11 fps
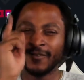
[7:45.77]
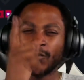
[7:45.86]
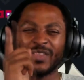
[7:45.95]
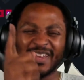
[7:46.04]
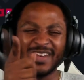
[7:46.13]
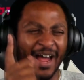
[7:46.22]

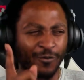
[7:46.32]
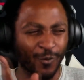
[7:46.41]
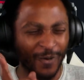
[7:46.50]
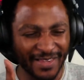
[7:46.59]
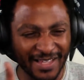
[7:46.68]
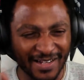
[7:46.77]
When they not
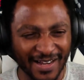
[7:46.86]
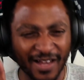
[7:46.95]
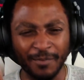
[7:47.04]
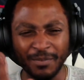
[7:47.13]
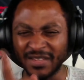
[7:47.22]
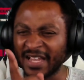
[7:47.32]
really a
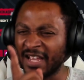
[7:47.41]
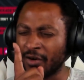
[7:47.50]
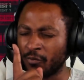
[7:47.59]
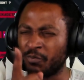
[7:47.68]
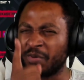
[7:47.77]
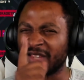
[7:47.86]
nigga, but they
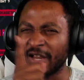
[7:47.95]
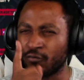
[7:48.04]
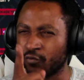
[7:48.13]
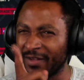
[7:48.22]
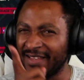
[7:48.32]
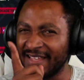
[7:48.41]
but they
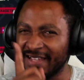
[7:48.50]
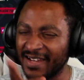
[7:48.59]
really a